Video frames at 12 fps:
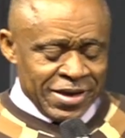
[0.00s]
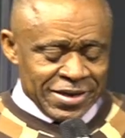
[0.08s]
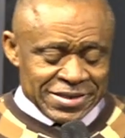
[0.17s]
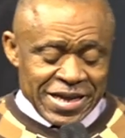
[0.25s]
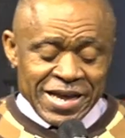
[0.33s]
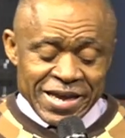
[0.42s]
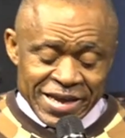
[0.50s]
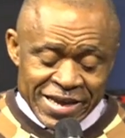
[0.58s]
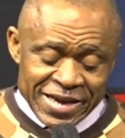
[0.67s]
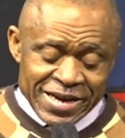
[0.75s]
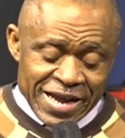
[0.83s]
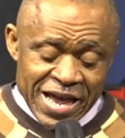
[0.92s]
Say,
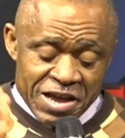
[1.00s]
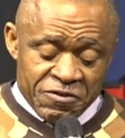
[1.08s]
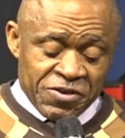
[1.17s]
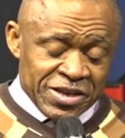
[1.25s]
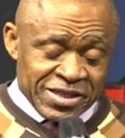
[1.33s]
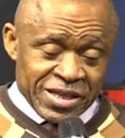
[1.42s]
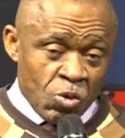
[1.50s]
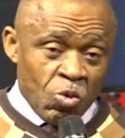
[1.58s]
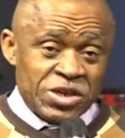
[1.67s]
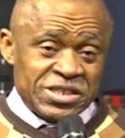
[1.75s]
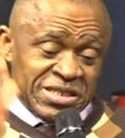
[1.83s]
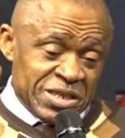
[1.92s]
in everything,
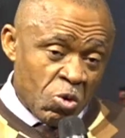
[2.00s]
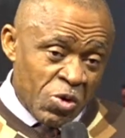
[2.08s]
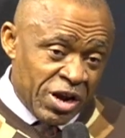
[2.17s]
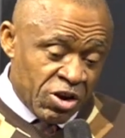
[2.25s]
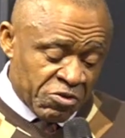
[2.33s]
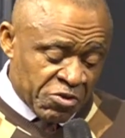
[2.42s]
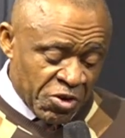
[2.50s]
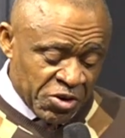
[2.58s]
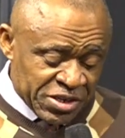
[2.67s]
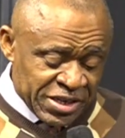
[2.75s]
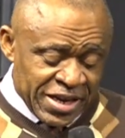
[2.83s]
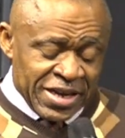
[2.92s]
what is the will of
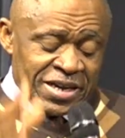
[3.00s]
God?